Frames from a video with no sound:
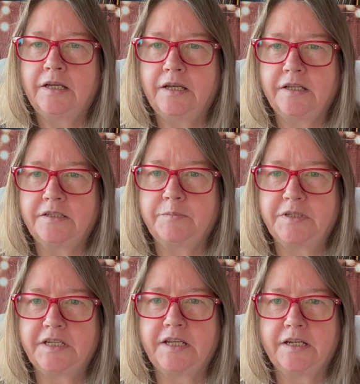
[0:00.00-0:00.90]
It's a
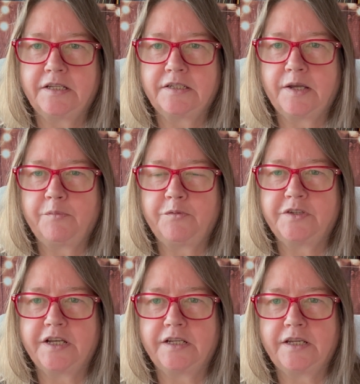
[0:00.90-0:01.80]
particular type of
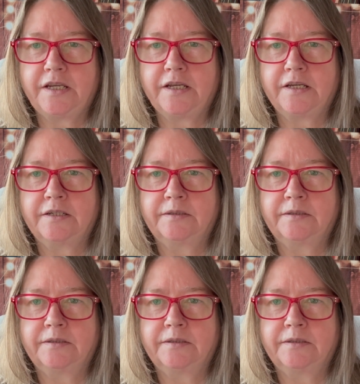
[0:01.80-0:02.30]
technique.